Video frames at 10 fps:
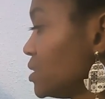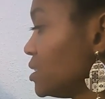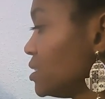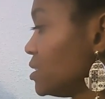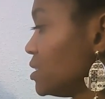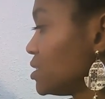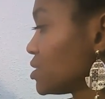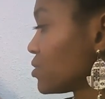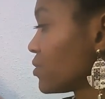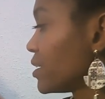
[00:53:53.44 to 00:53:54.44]
in
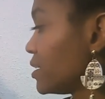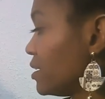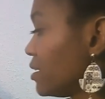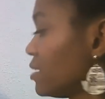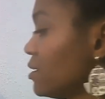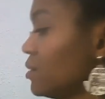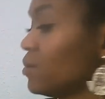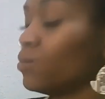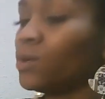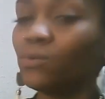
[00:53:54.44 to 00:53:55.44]
integrating
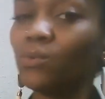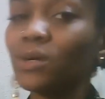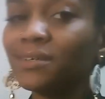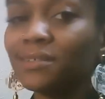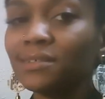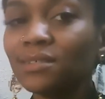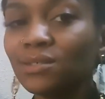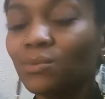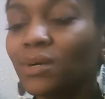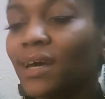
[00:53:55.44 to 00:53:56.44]
what
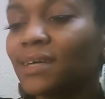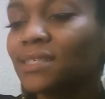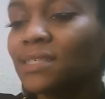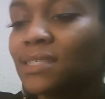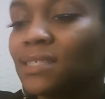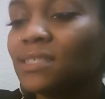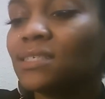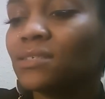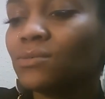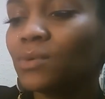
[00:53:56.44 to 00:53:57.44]
was, what has
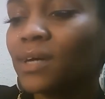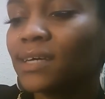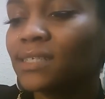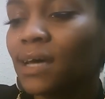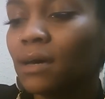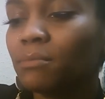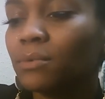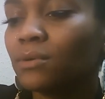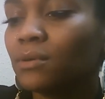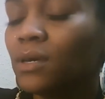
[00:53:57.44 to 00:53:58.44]
existed, what has
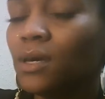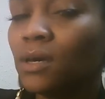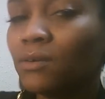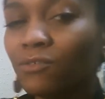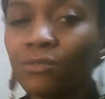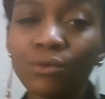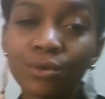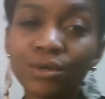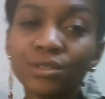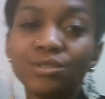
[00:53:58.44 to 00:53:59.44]
happened
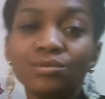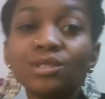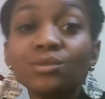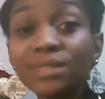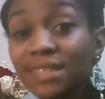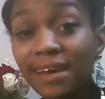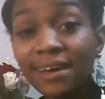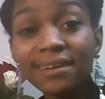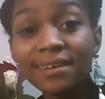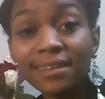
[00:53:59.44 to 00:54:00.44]
for you to
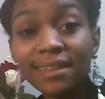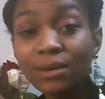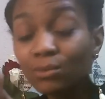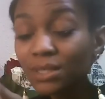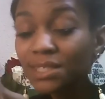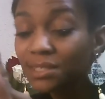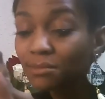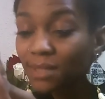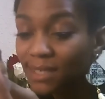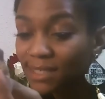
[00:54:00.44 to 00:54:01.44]
attain that
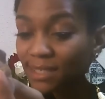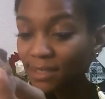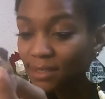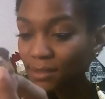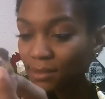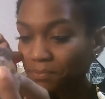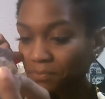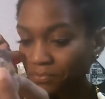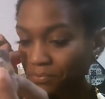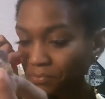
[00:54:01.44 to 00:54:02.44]
wisdom that's needed.
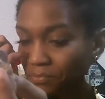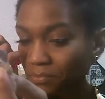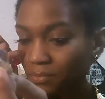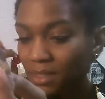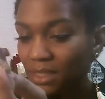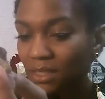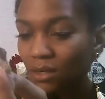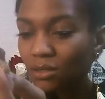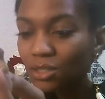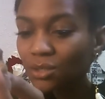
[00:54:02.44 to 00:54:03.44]
It
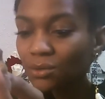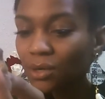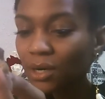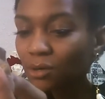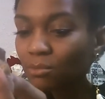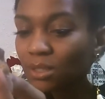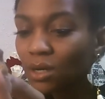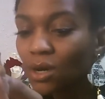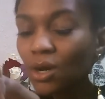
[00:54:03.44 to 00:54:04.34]
also helps